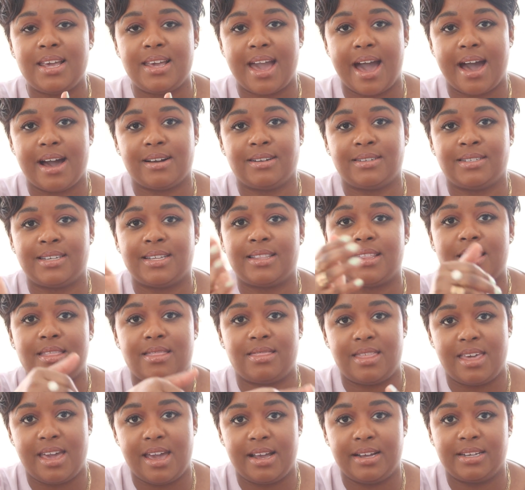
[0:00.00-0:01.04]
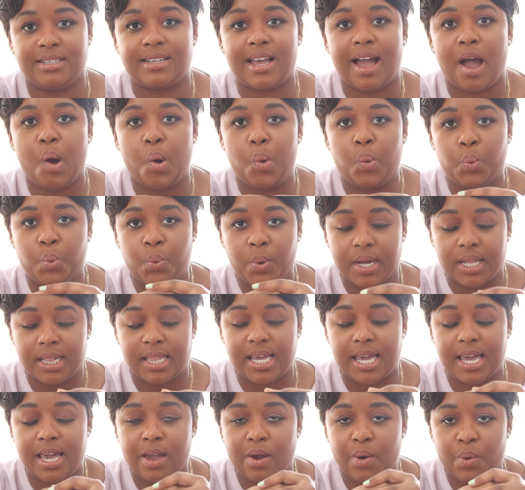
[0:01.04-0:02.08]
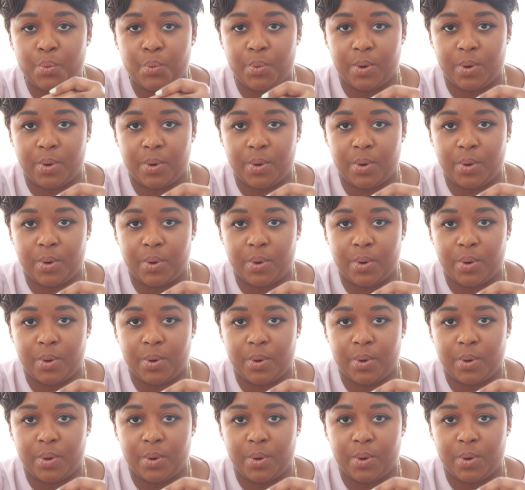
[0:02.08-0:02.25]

yes to the things that really,